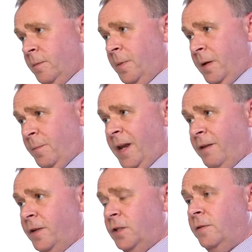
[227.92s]
The big
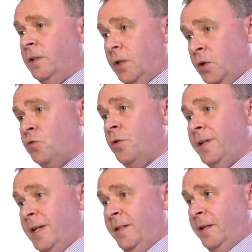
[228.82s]
benefit of
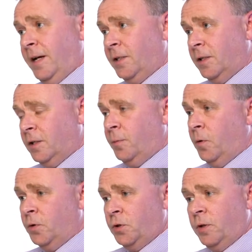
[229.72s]
industrial Ethernet, as
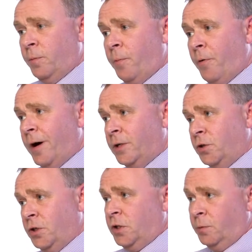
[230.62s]
opposed to the
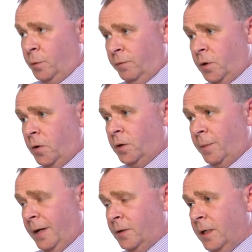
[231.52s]
proprietary systems we've talked
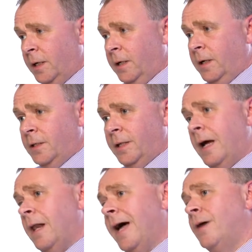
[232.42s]
about, is
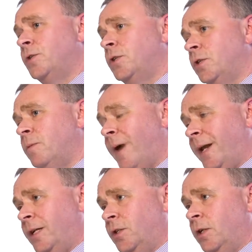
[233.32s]
that it allows us to
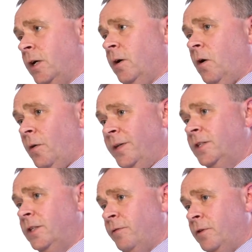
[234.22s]
manage all
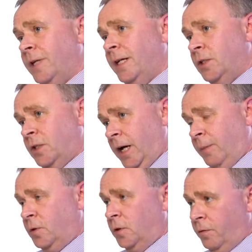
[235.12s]
these different data
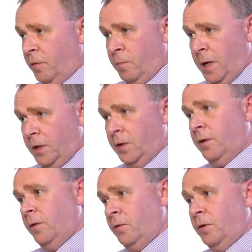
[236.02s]
types and different
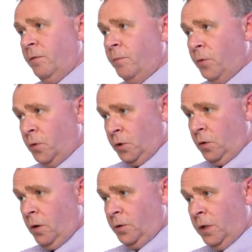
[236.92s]
media through different
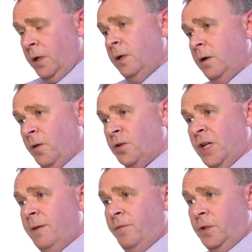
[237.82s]
protocols on the
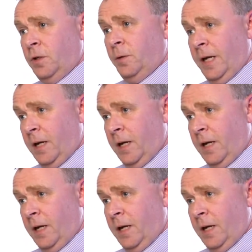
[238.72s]
same physical